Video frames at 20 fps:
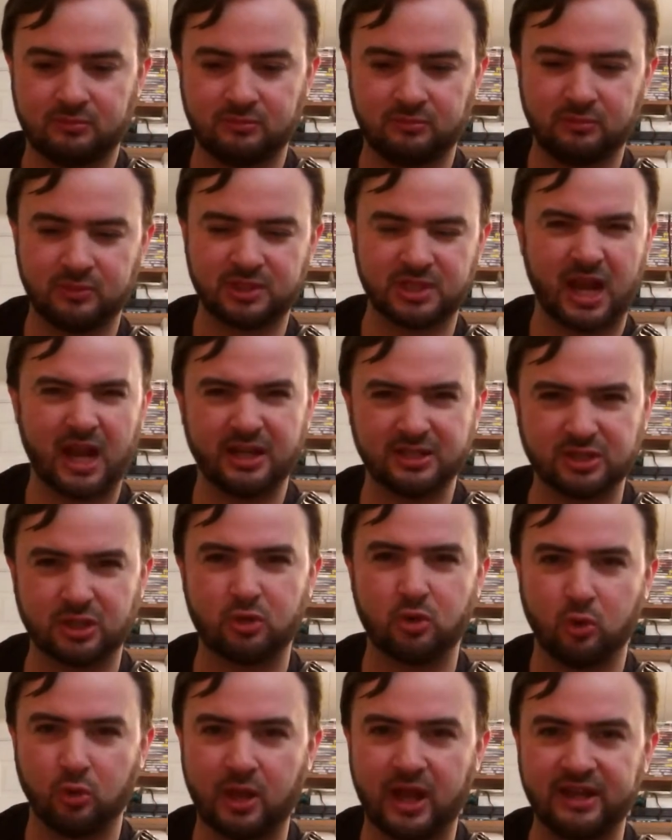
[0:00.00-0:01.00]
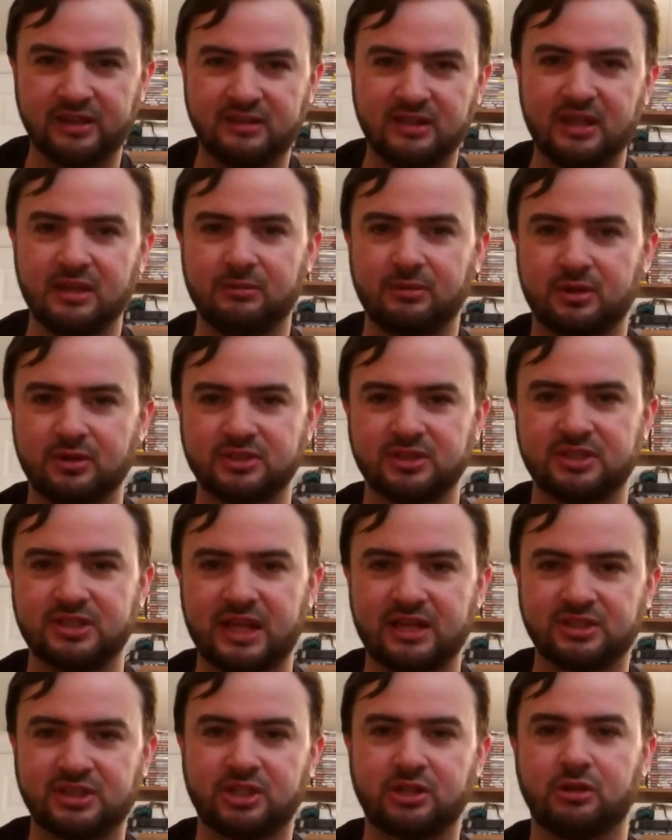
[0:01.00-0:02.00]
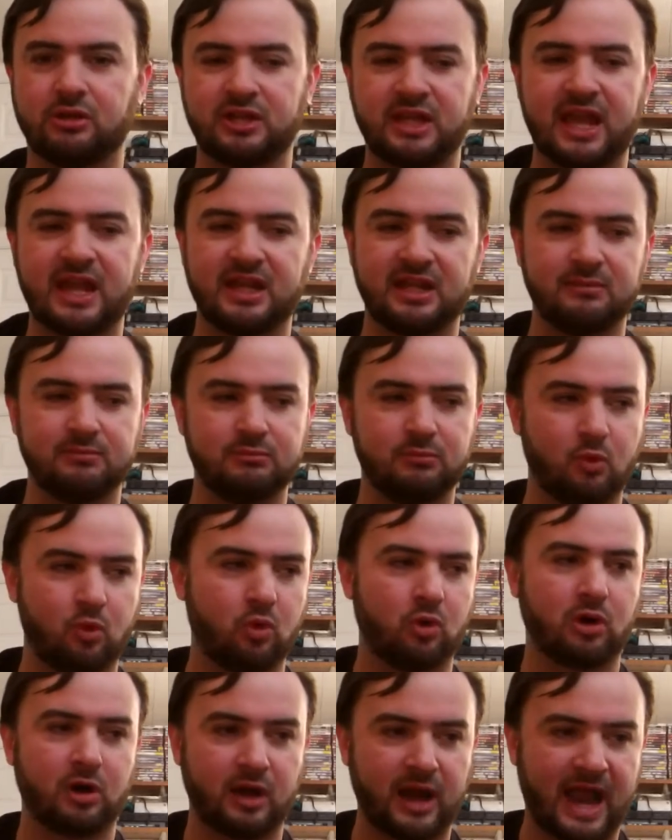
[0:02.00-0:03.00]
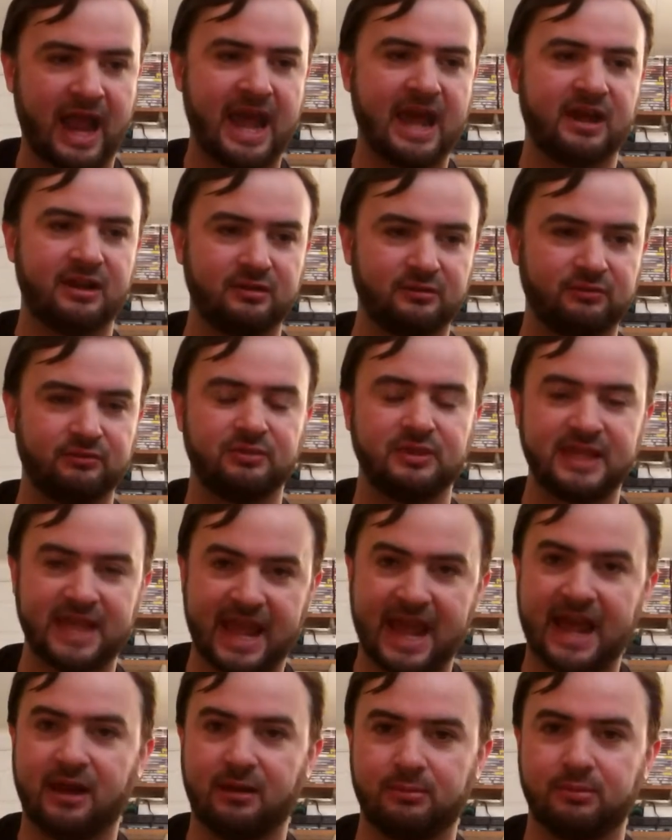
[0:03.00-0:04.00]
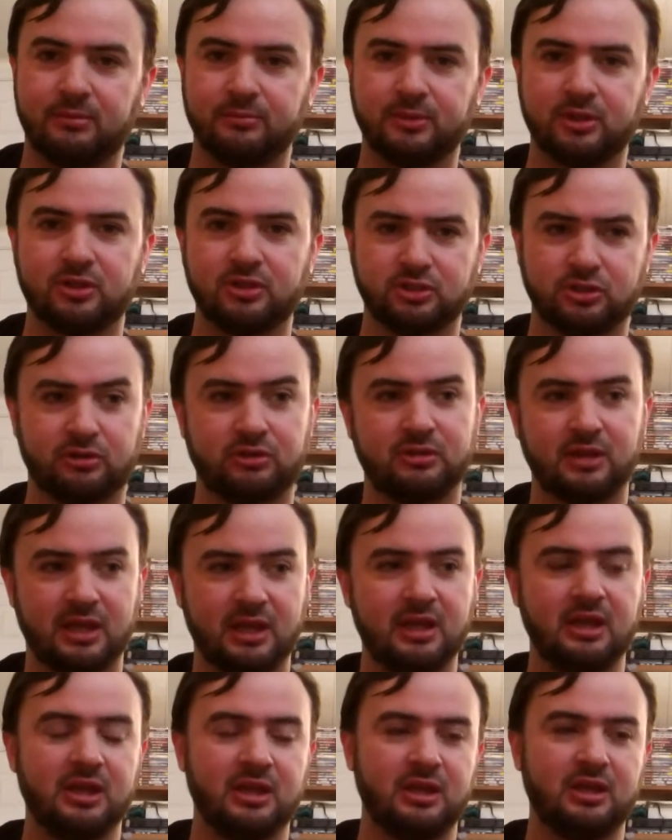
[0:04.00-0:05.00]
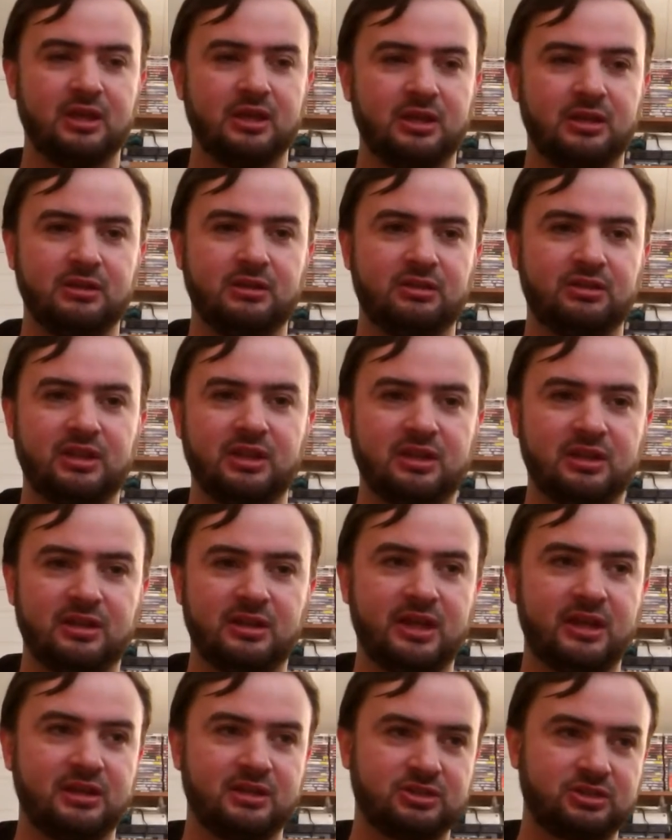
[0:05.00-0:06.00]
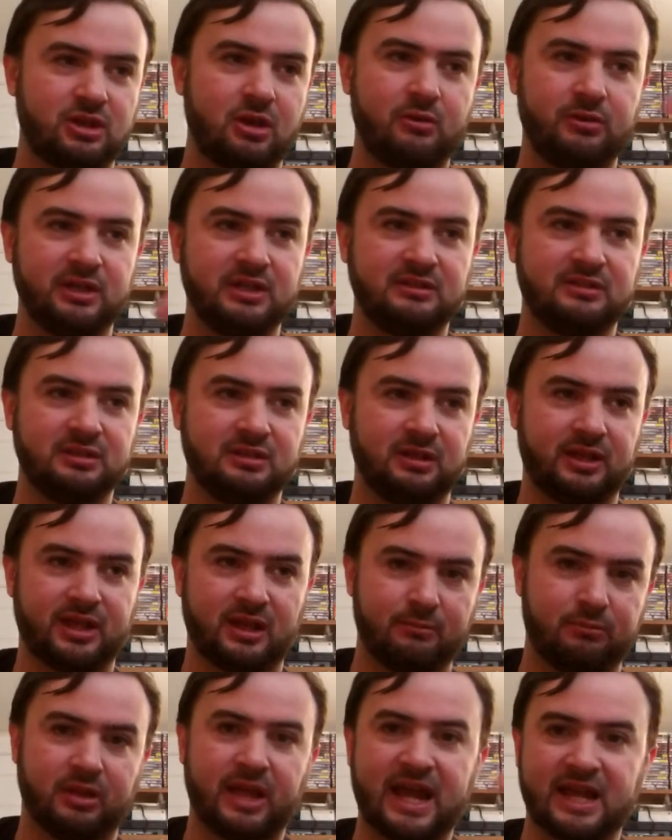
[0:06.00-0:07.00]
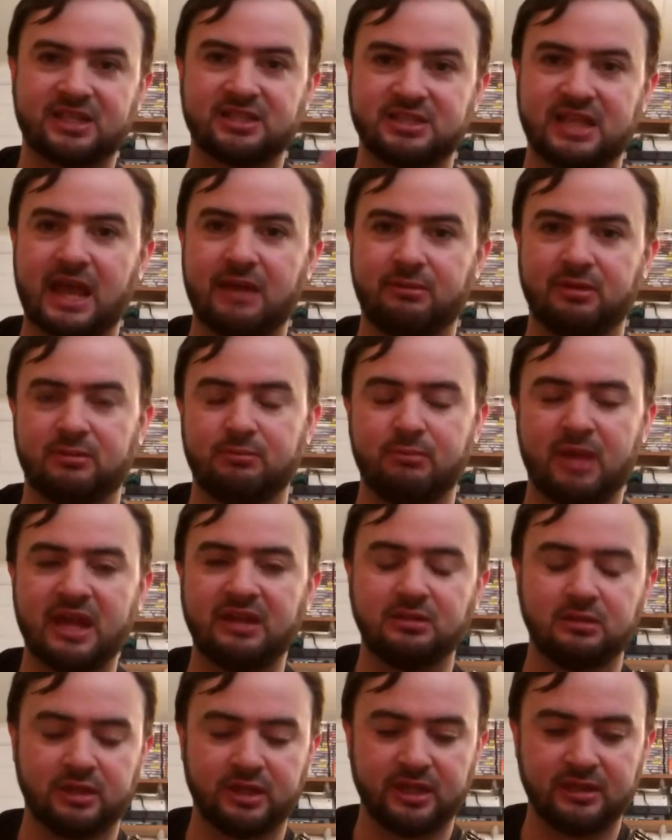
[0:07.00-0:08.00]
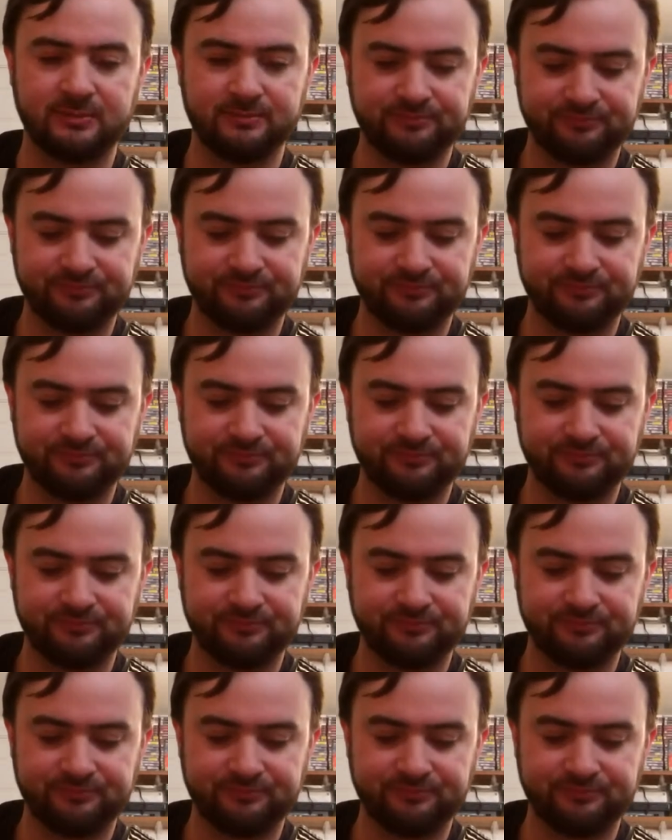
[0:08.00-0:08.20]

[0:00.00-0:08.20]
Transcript: Which kind of is a cool idea because it sounds like you're getting more out of the album because you're thinking that it's going into like a Black Sabbath medley.